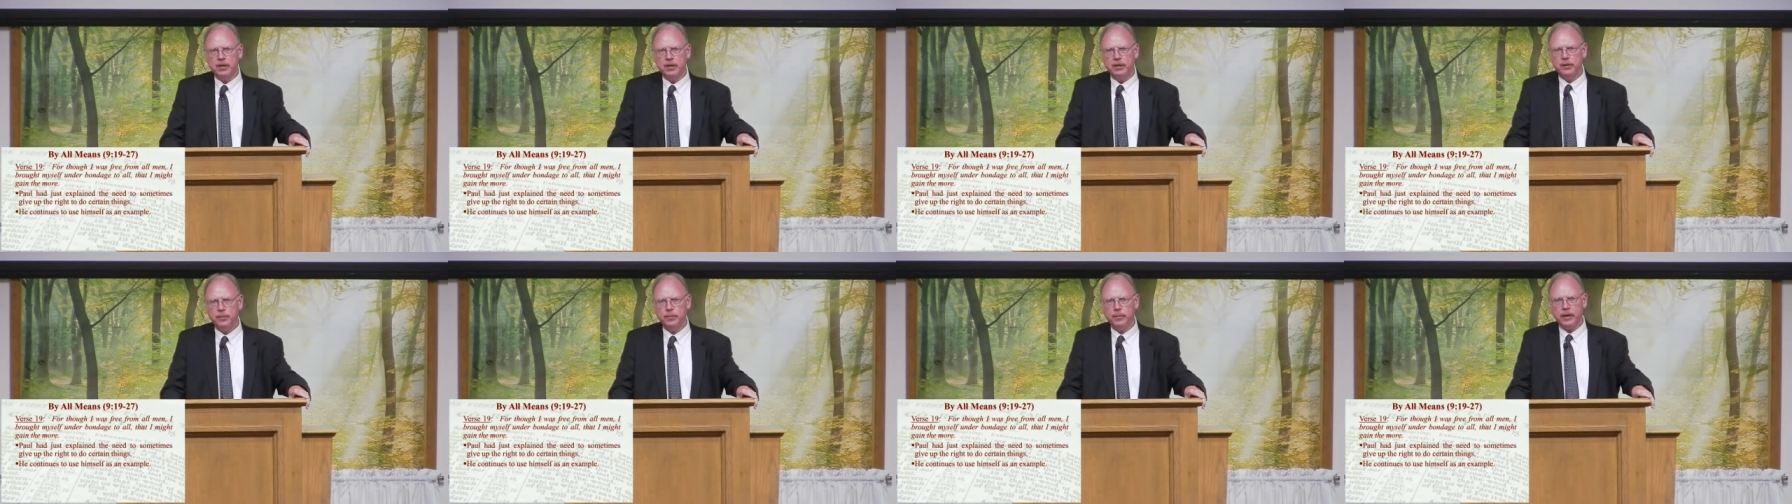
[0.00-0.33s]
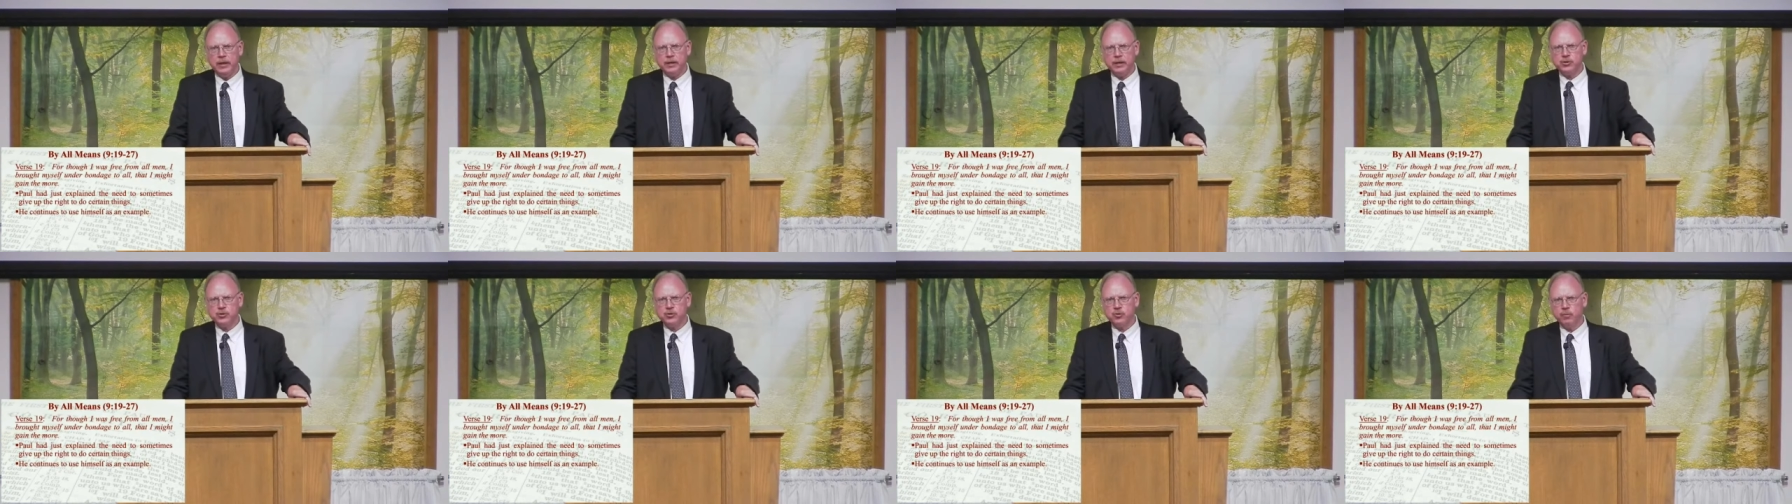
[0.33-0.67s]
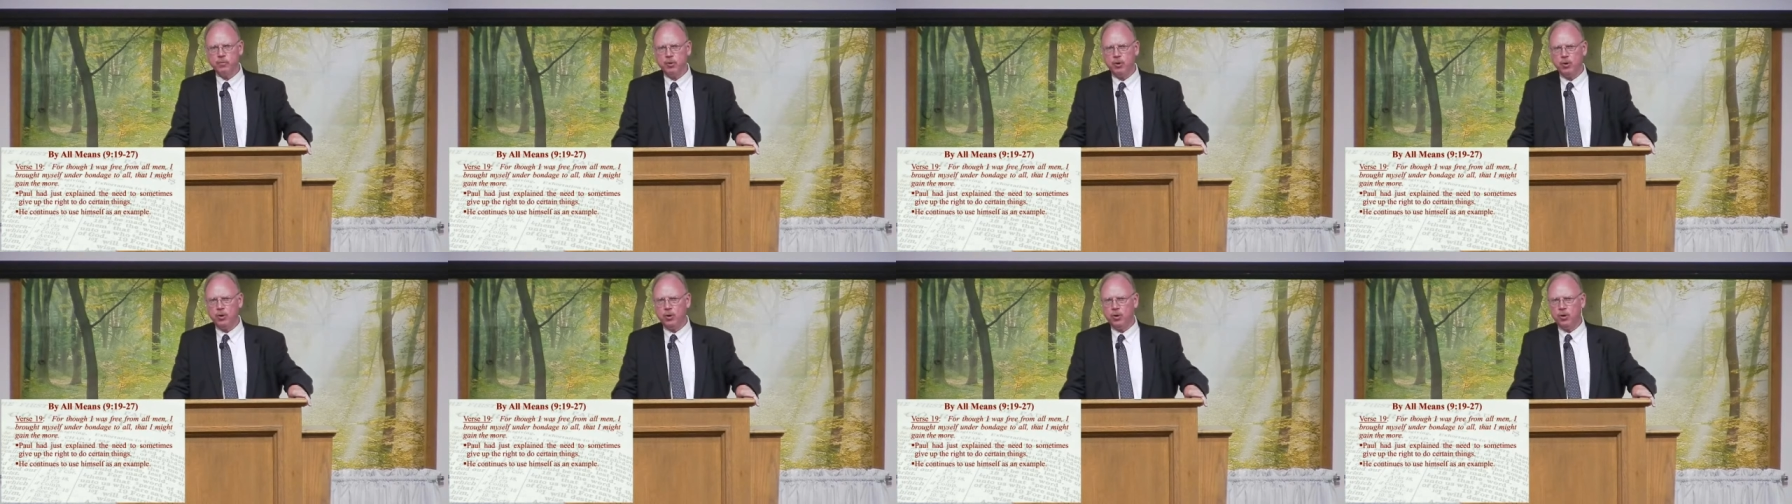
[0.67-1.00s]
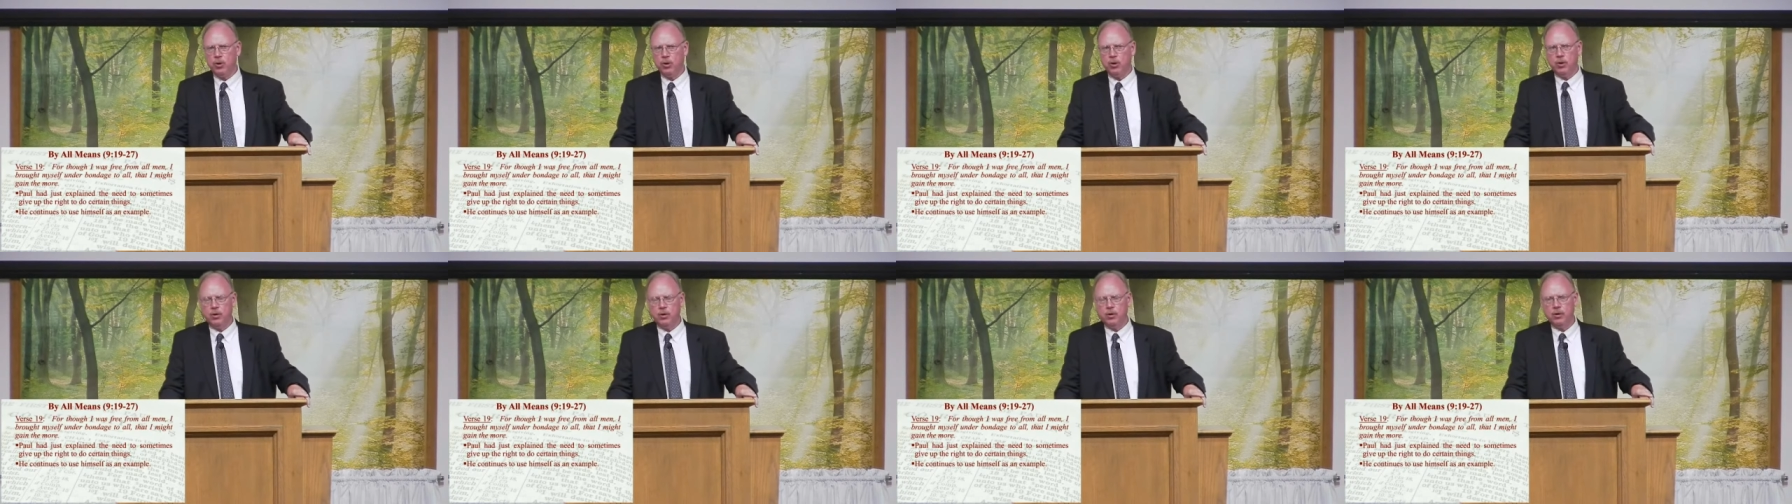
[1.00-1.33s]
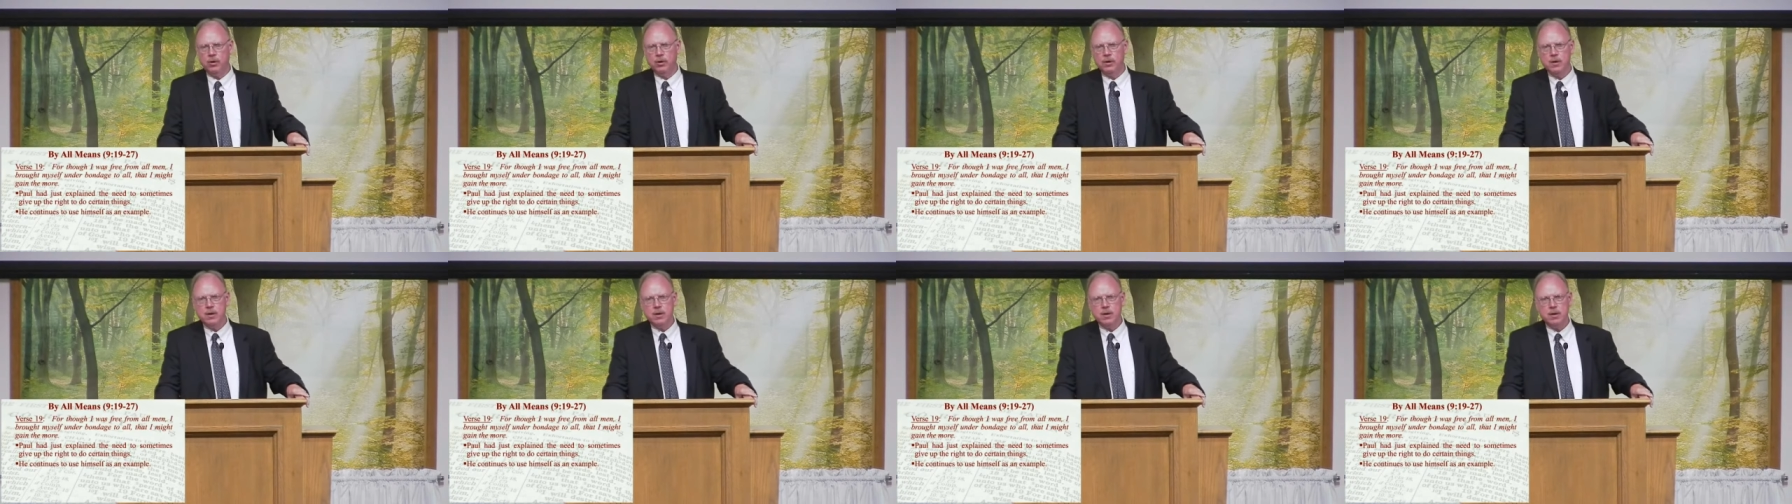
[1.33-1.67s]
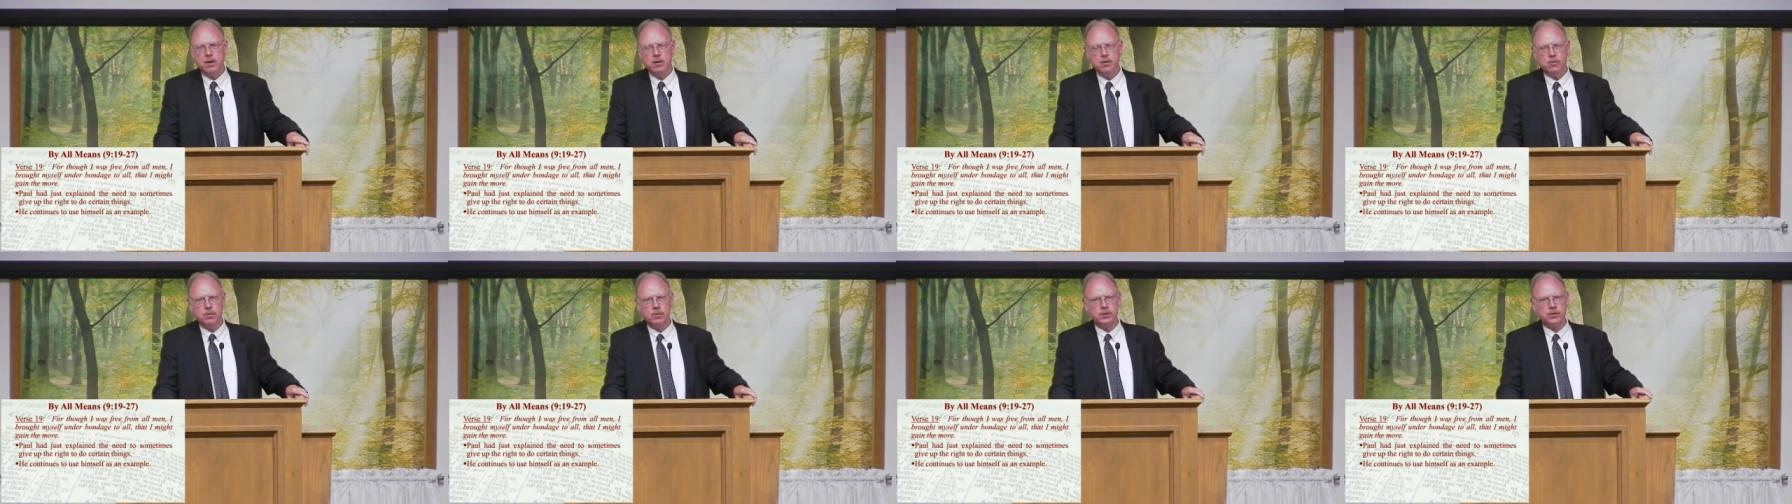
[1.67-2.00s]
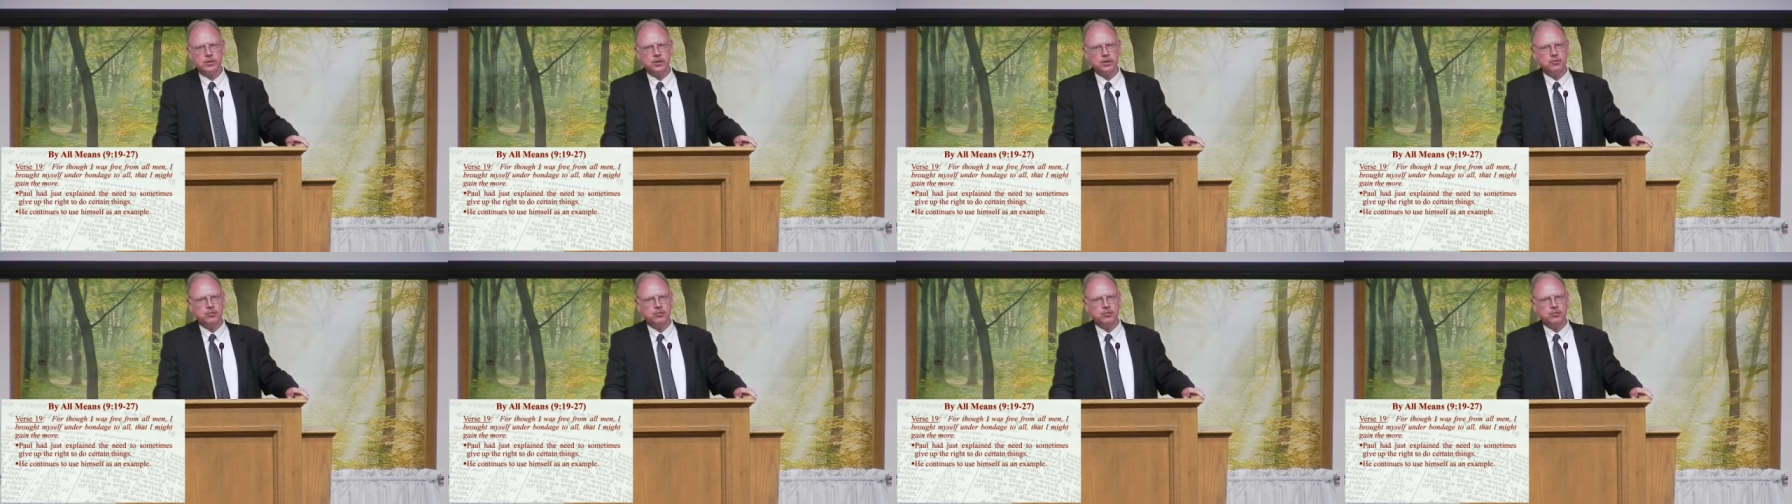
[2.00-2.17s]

The Apostle Paul was